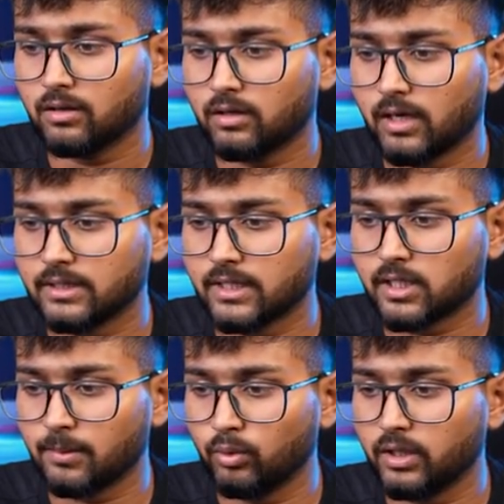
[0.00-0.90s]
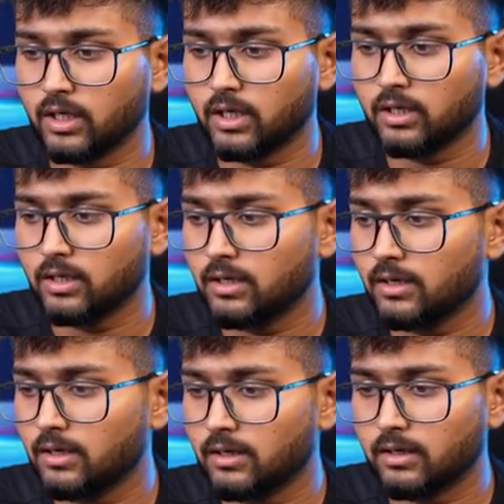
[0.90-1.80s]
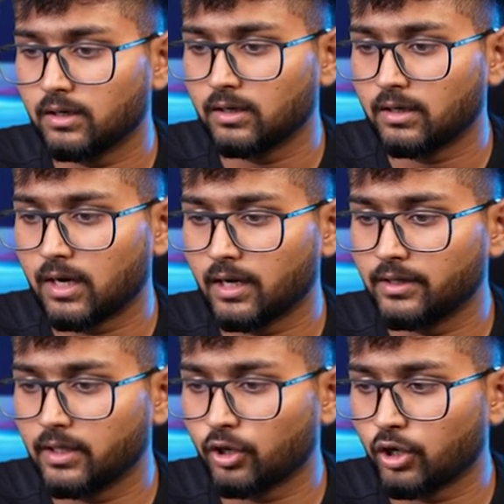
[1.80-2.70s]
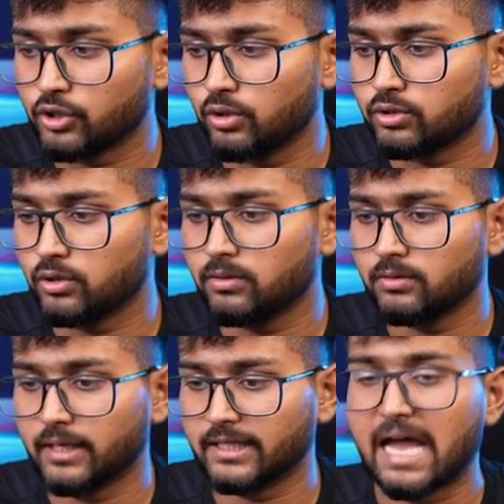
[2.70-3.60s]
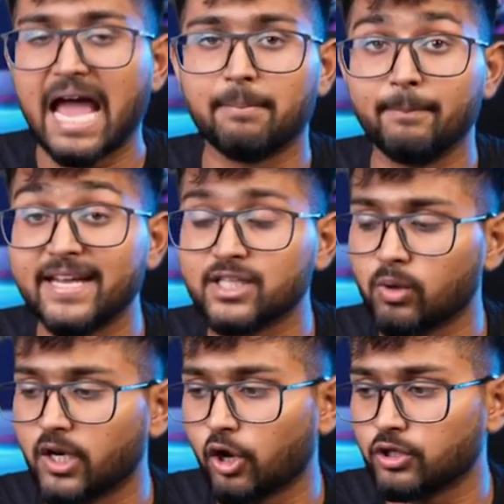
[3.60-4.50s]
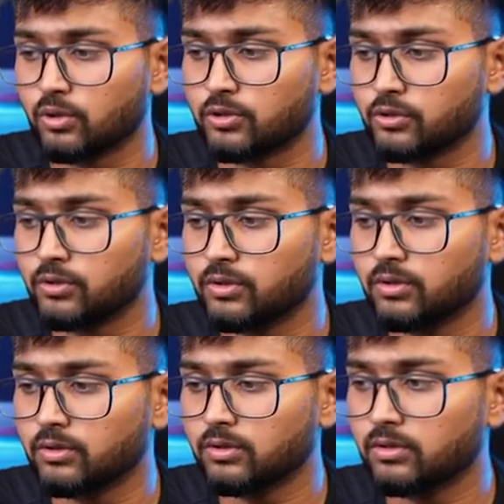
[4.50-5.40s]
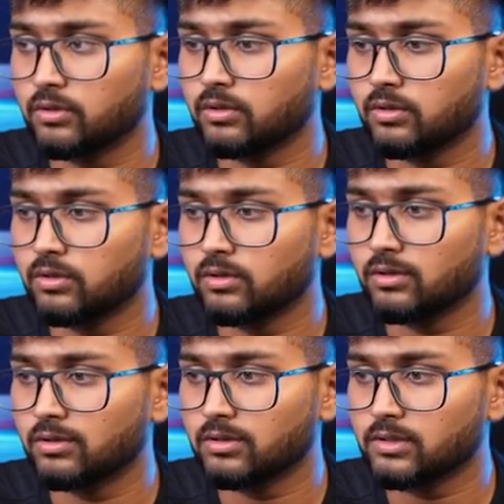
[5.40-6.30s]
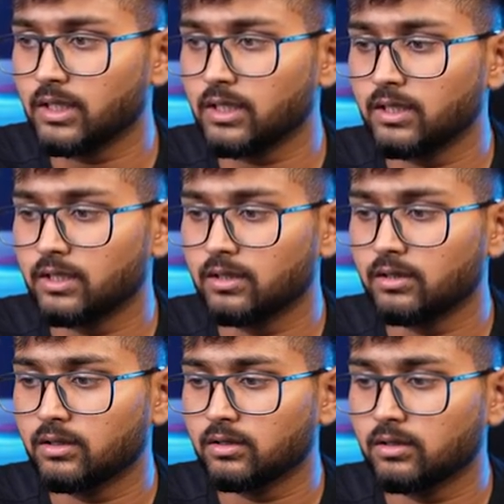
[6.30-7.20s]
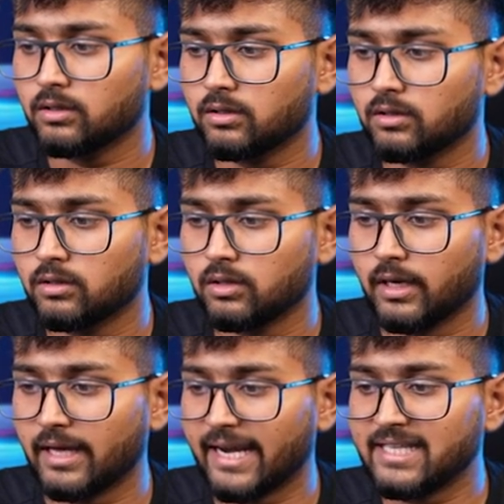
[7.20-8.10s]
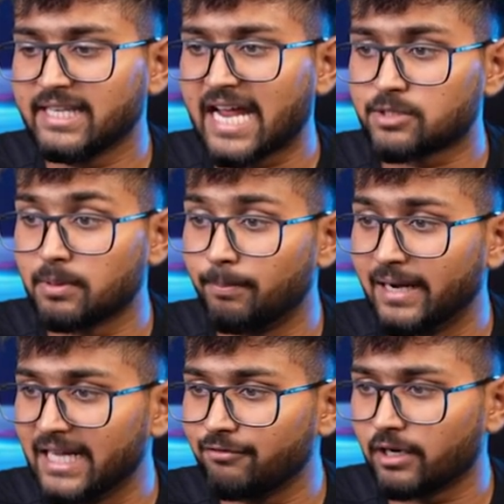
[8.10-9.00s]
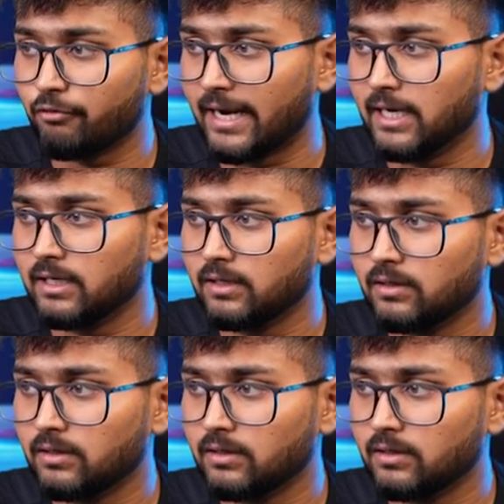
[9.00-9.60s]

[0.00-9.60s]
I'll just remove the other noise also, like the ambience wala noise also. See, a riser has been building for a while.